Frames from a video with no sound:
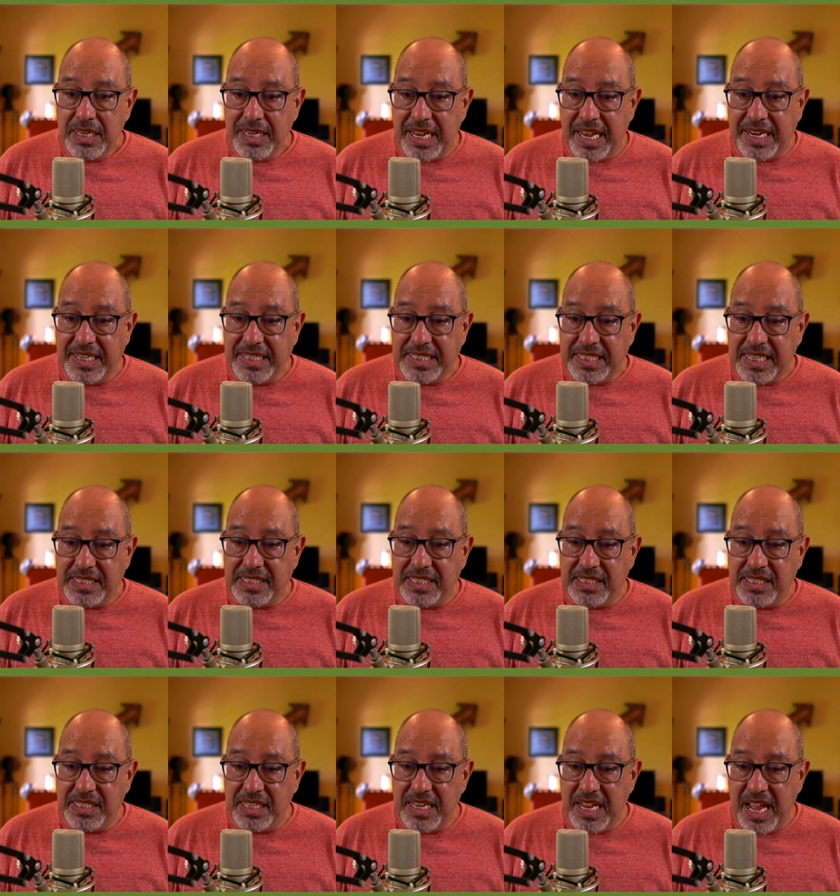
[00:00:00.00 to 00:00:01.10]
Getting
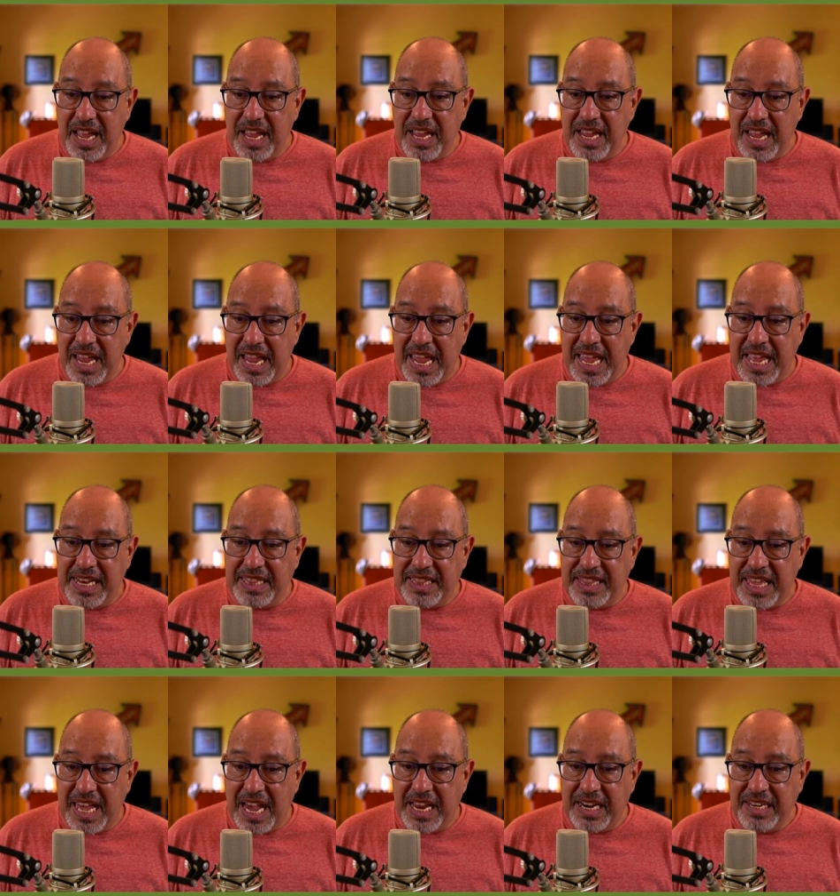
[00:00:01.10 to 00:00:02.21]
tested today, and
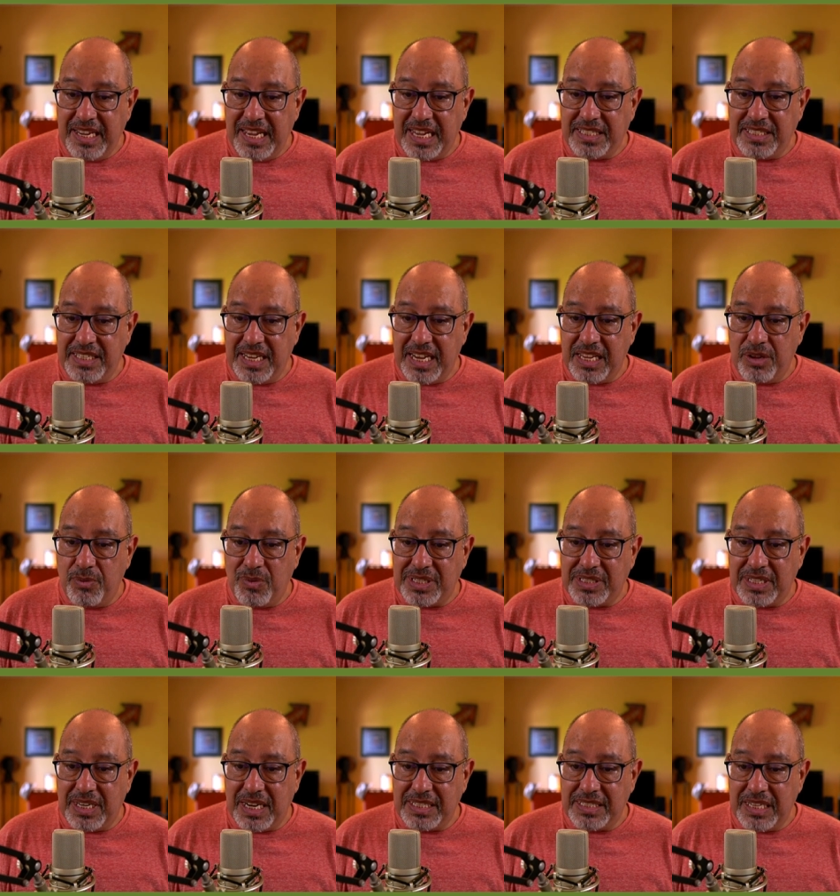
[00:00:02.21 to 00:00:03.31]
that get together
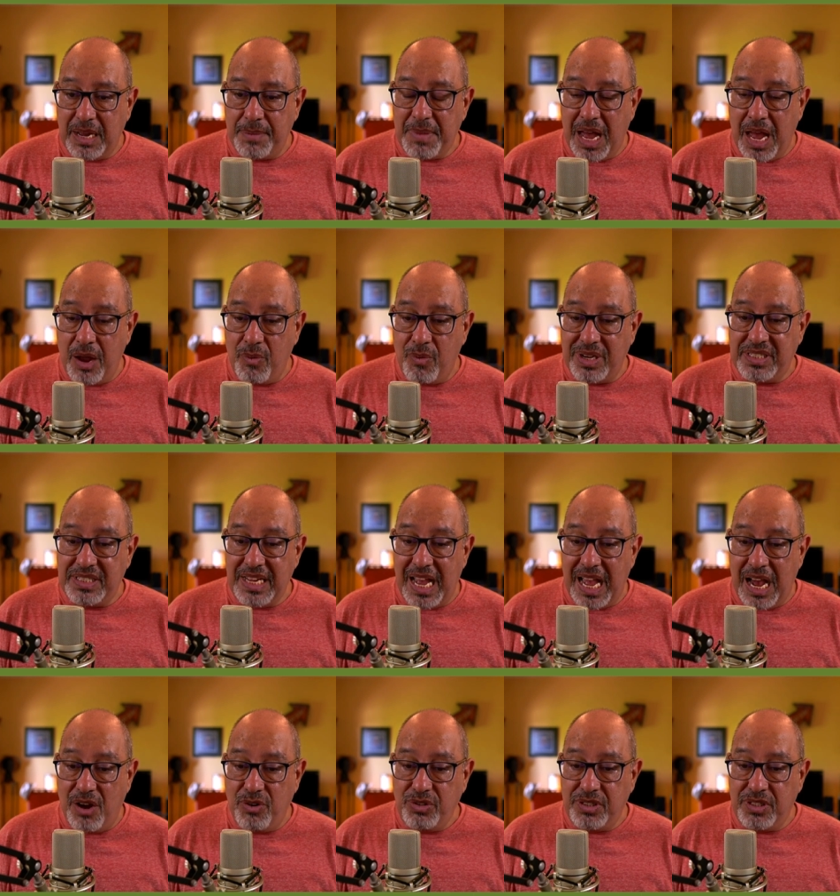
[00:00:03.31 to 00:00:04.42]
was the last time I was
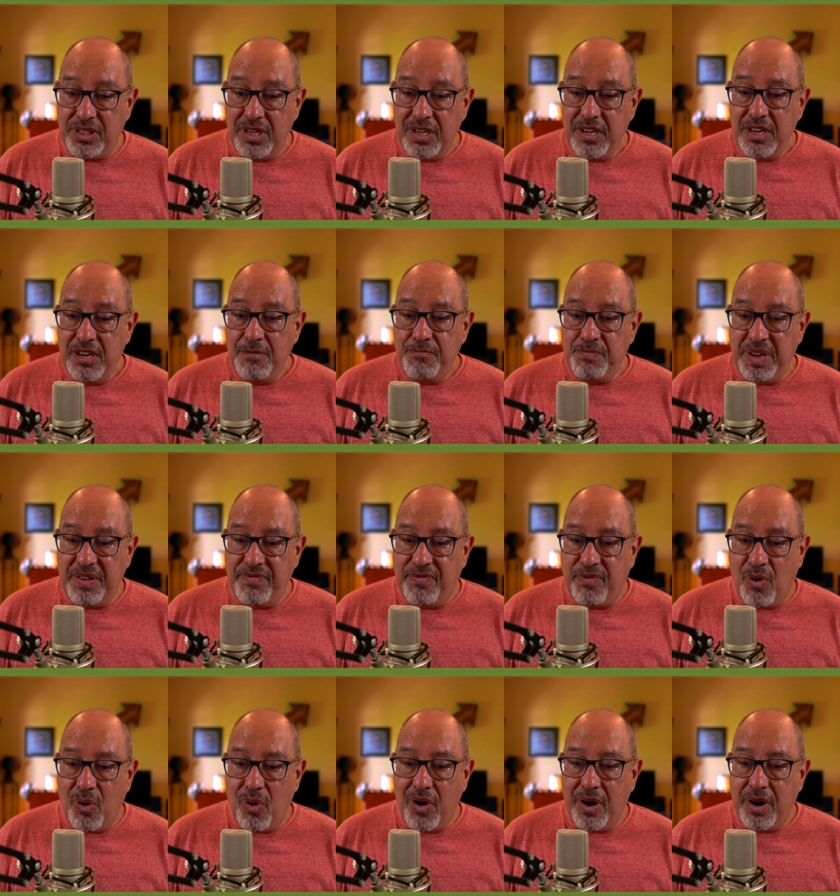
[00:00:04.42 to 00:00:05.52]
out
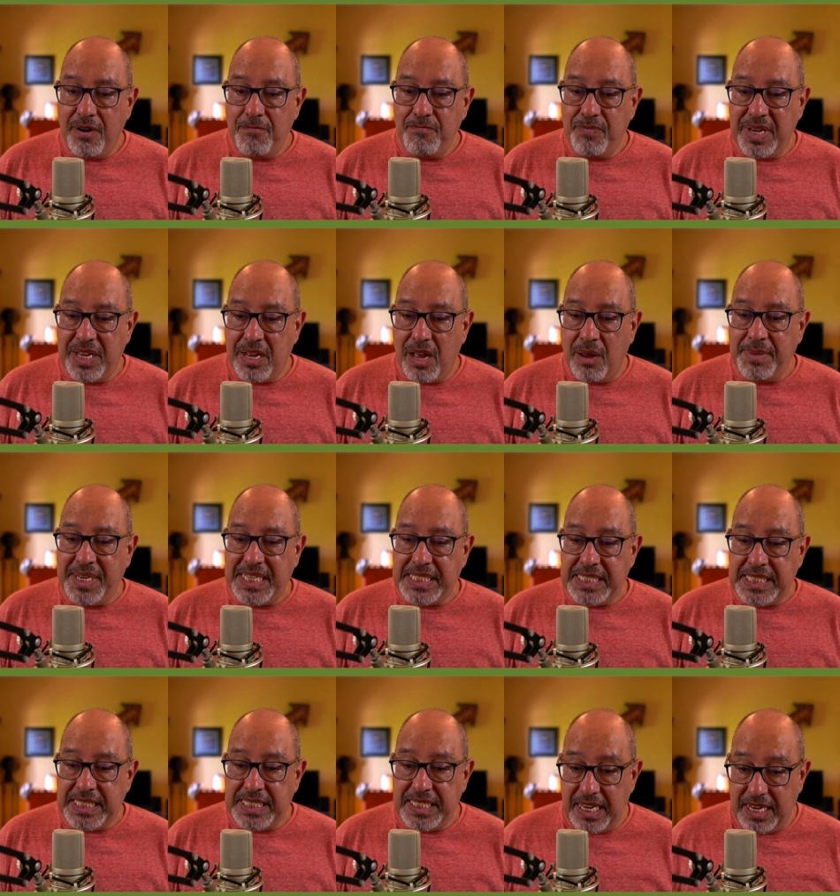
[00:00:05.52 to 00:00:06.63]
before becoming
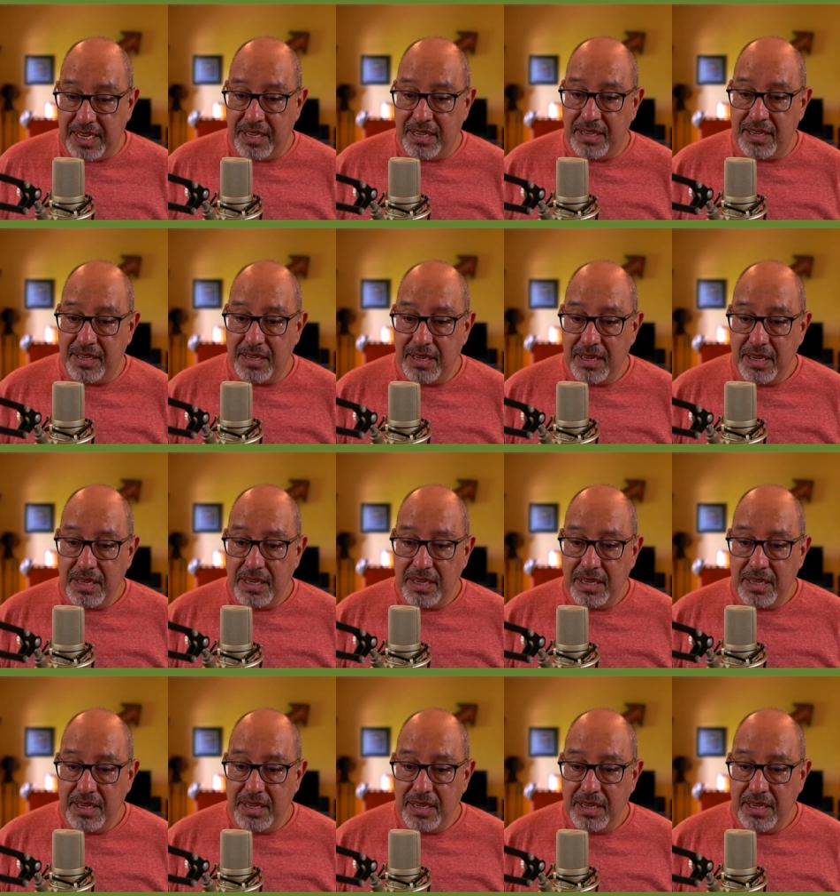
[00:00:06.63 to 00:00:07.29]
sick.